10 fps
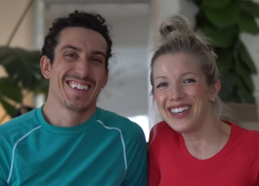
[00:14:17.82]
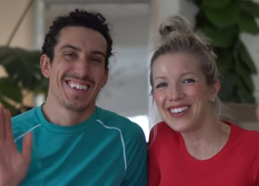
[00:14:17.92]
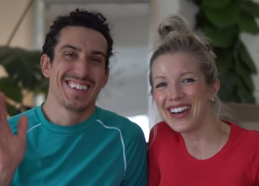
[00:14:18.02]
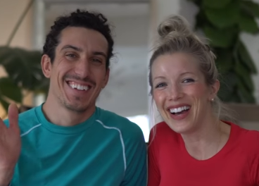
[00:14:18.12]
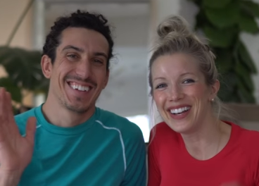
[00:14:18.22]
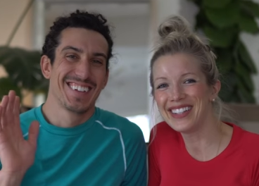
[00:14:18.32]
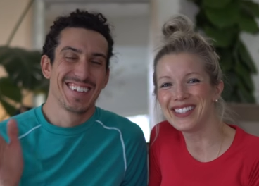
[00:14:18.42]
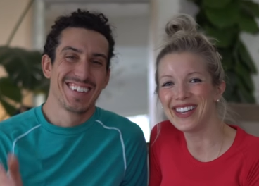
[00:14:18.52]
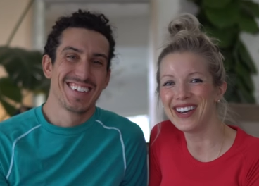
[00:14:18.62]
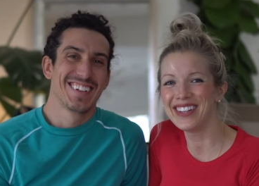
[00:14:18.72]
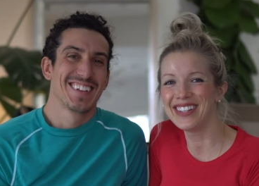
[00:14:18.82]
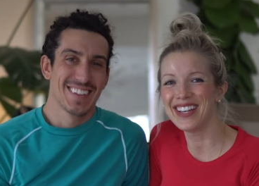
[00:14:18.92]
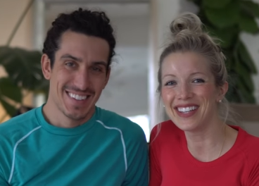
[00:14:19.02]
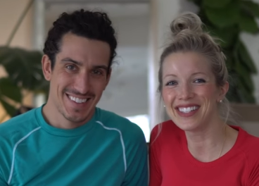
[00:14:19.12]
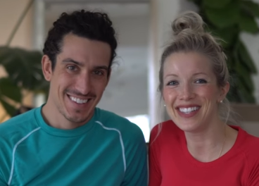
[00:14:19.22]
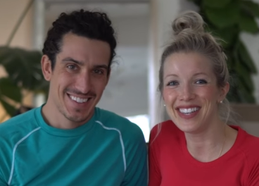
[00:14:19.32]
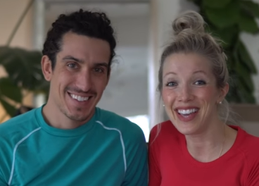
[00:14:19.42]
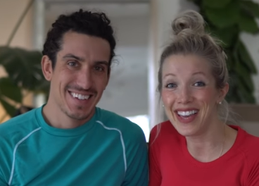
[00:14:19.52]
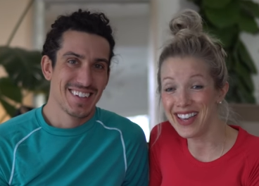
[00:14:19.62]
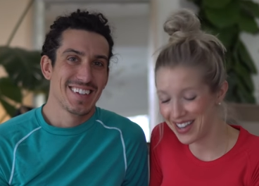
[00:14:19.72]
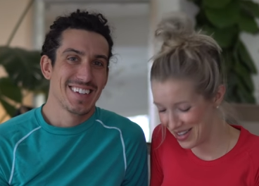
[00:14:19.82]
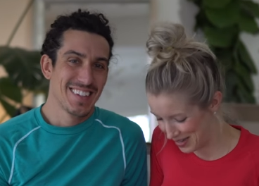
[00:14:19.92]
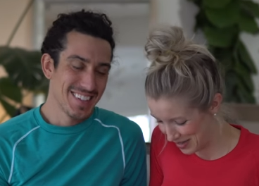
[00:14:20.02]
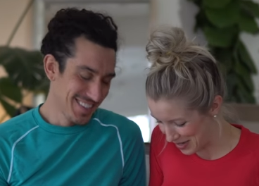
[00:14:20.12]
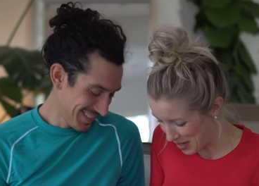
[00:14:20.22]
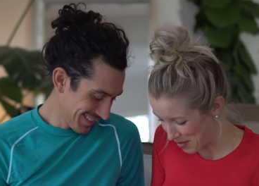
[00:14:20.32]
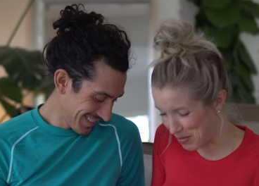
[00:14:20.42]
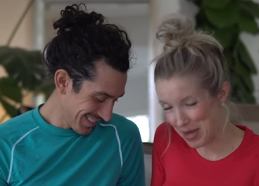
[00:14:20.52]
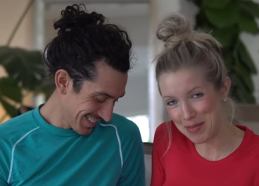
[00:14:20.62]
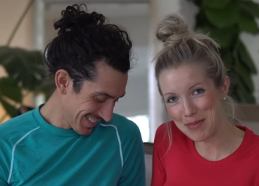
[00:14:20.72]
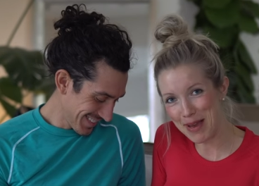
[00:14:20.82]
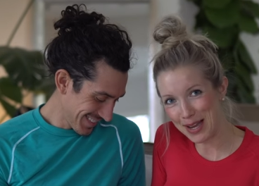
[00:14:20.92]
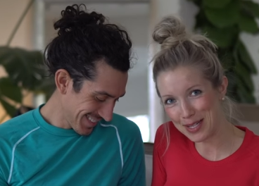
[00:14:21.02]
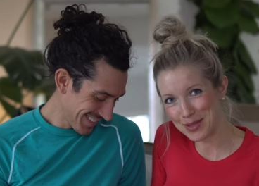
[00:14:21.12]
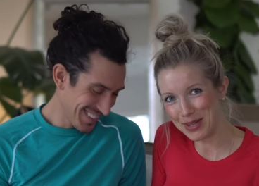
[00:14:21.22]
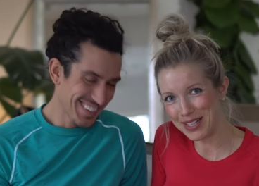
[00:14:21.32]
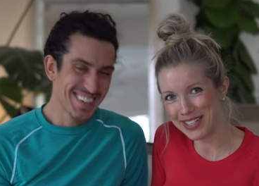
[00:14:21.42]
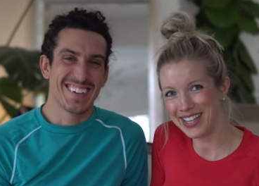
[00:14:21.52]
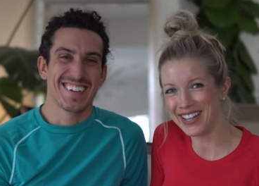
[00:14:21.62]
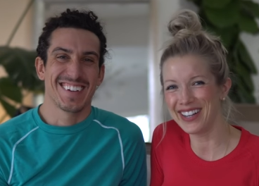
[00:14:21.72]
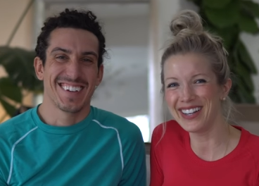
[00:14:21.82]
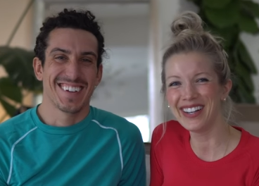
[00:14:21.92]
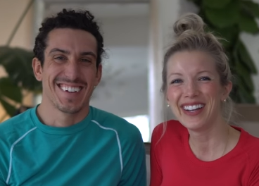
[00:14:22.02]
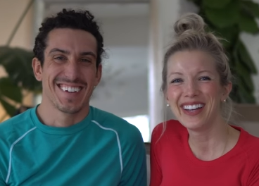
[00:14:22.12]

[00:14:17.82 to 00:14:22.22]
Speaker 1: Hey, you guys, Erin and Dusty and baby Maxwell here.